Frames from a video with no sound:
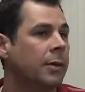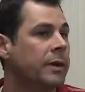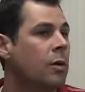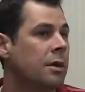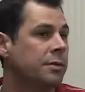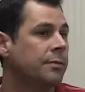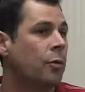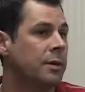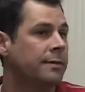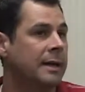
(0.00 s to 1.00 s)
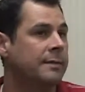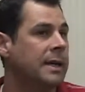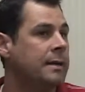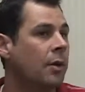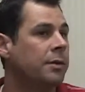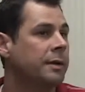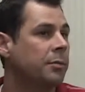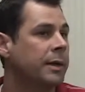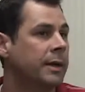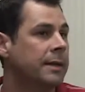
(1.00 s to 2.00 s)
law requires a 45-day
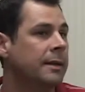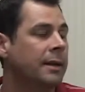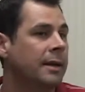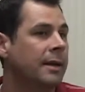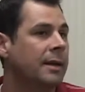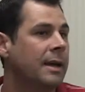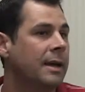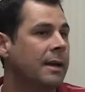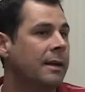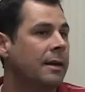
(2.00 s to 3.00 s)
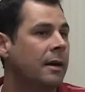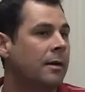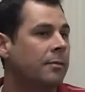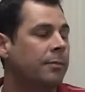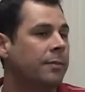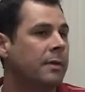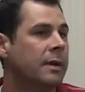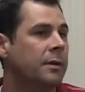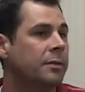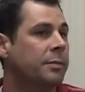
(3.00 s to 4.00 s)
noticing period. And
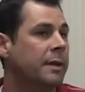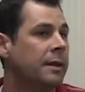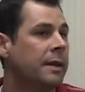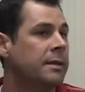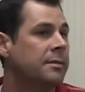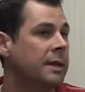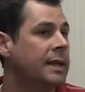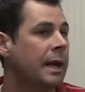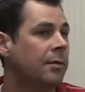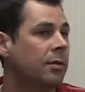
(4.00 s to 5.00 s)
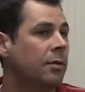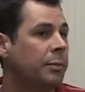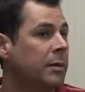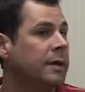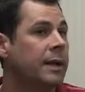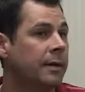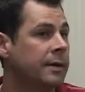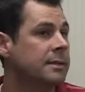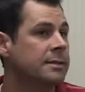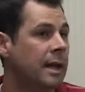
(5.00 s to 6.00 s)
there has been a city council public
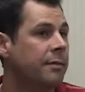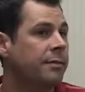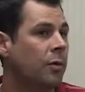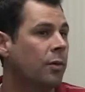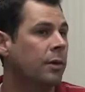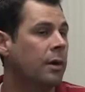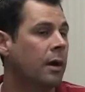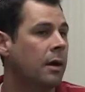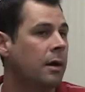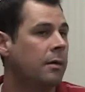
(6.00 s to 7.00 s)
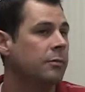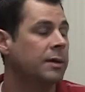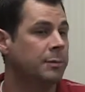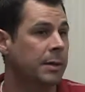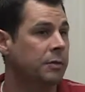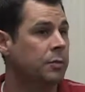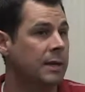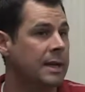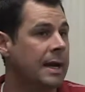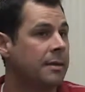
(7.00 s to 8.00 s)
hearing set for September
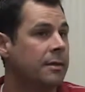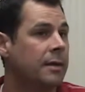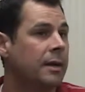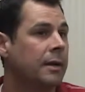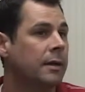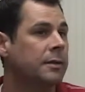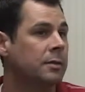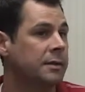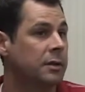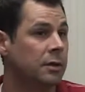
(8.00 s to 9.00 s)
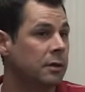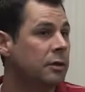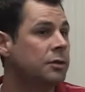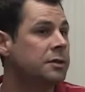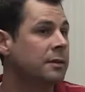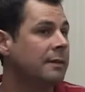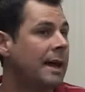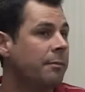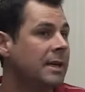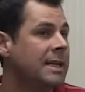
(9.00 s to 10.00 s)
29th. So at the conclusion of
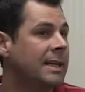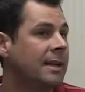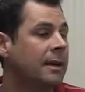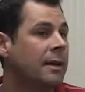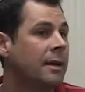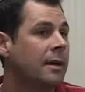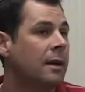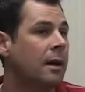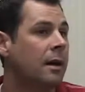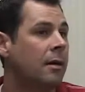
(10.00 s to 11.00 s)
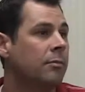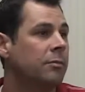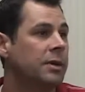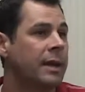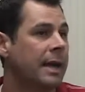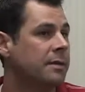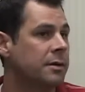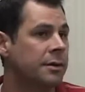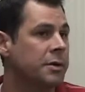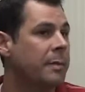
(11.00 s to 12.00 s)
that meeting, you can't
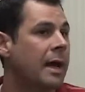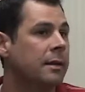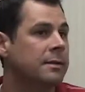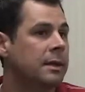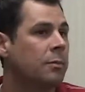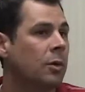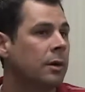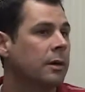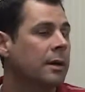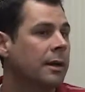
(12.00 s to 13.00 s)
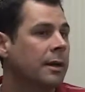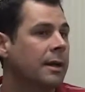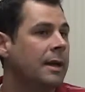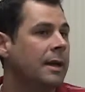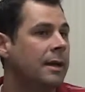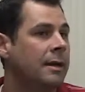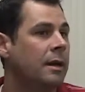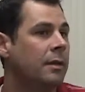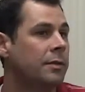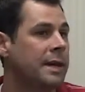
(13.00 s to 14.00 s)
turn in your ballots anymore, and
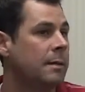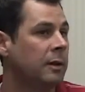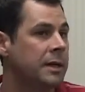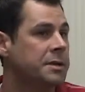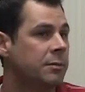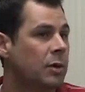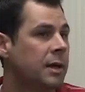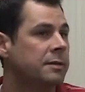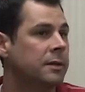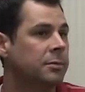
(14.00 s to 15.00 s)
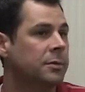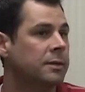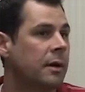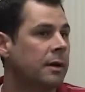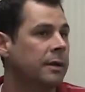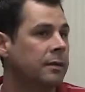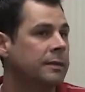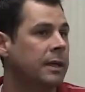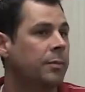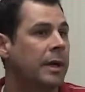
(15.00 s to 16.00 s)
the tabulation process will start, and it'll
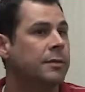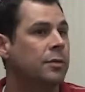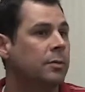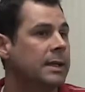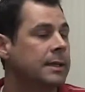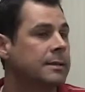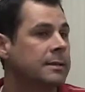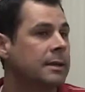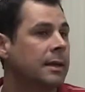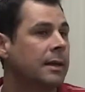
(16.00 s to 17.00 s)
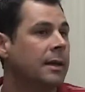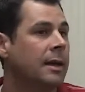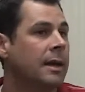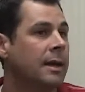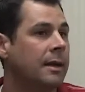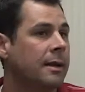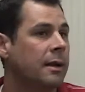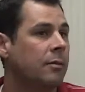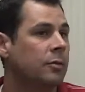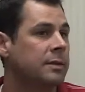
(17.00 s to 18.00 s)
take about 2 weeks.
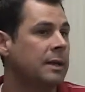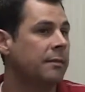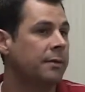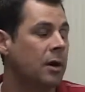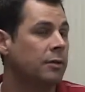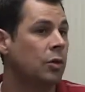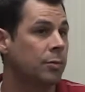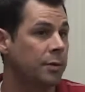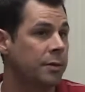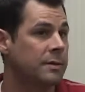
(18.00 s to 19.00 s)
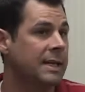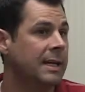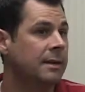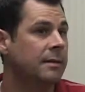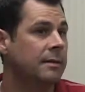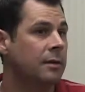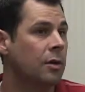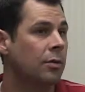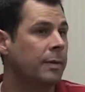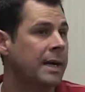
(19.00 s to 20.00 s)
And we're set for October 13th to
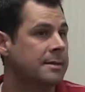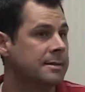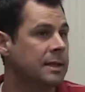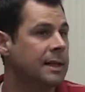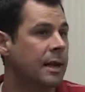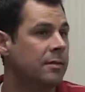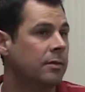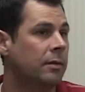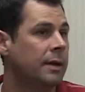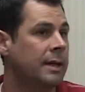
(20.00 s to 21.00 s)
go back to City Council